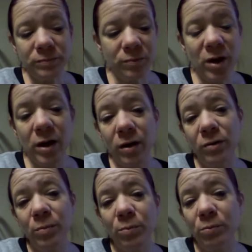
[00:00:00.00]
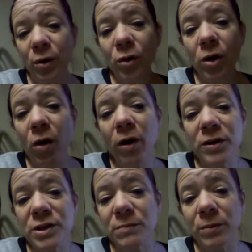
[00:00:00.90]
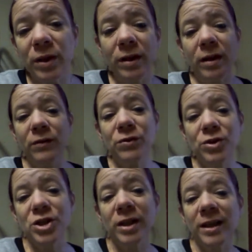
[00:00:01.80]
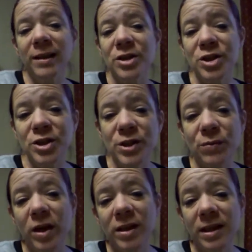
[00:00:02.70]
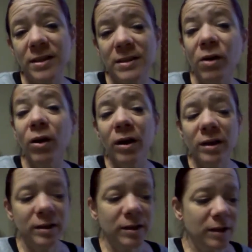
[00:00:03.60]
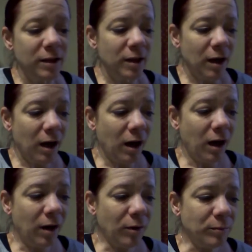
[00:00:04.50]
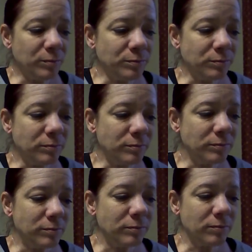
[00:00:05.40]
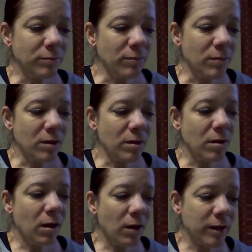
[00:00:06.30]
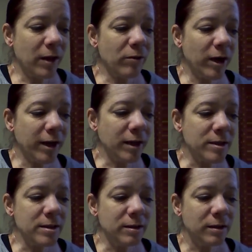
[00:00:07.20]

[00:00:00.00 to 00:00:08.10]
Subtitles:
It broke our hearts, but unfortunately, that's just the way things are. On the other hand,